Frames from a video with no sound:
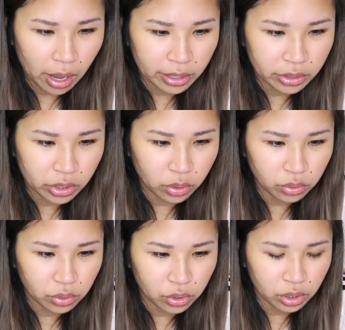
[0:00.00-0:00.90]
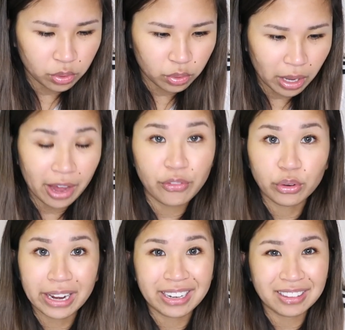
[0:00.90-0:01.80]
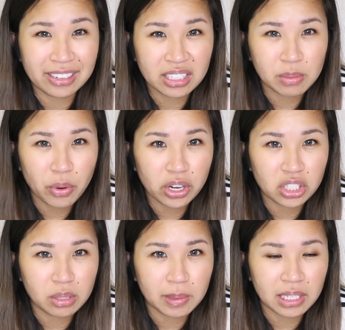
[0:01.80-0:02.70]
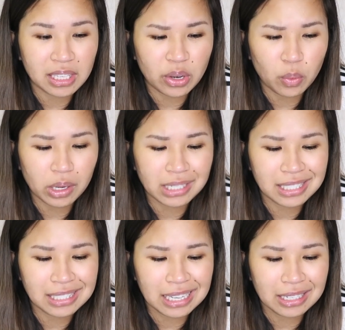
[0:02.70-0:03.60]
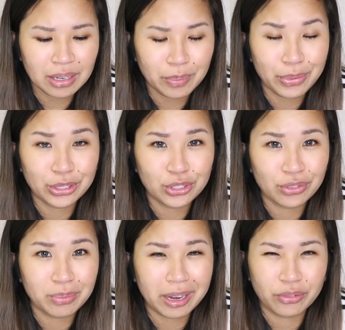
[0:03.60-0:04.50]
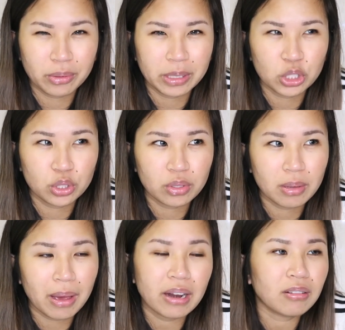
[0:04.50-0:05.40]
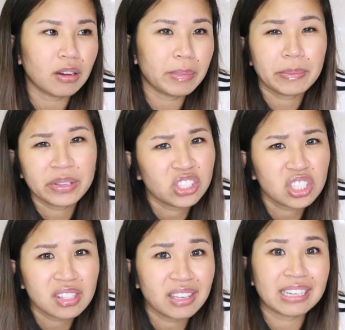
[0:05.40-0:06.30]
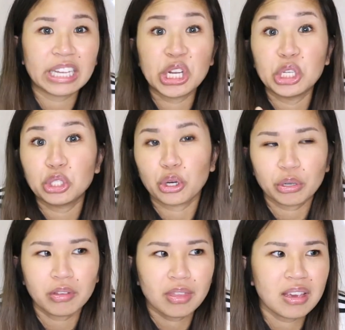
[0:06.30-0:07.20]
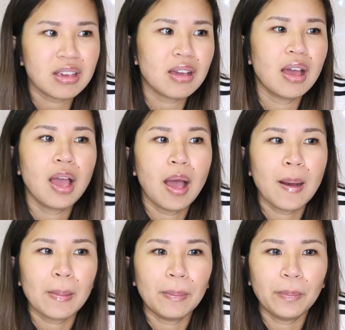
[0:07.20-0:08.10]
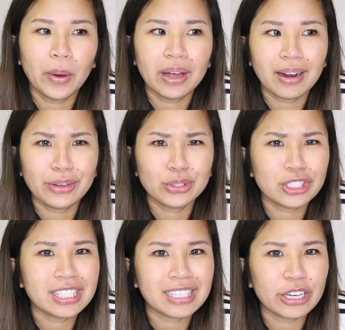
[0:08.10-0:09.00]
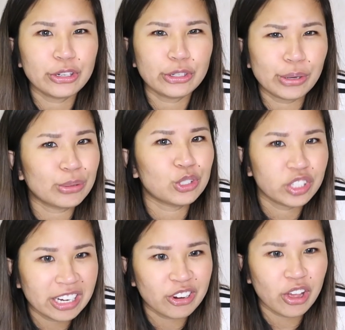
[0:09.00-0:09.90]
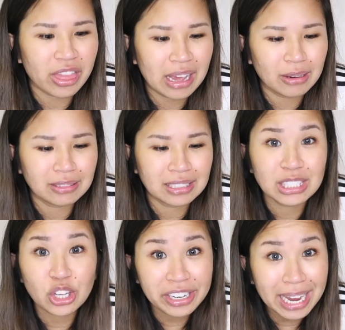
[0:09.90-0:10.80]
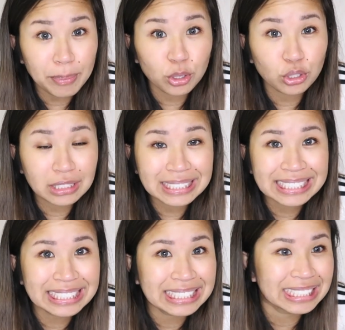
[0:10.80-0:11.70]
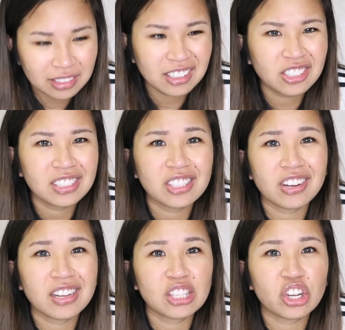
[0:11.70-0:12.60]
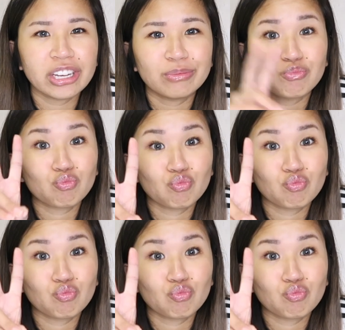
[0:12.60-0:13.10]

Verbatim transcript: I don't usually do the iPhone analytics part just because I don't want to send a bunch of my information to them. I don't know, maybe it's just like an internal thing, but I usually say don't share on that one. Sorry, Apple. Actually, sorry, not sorry.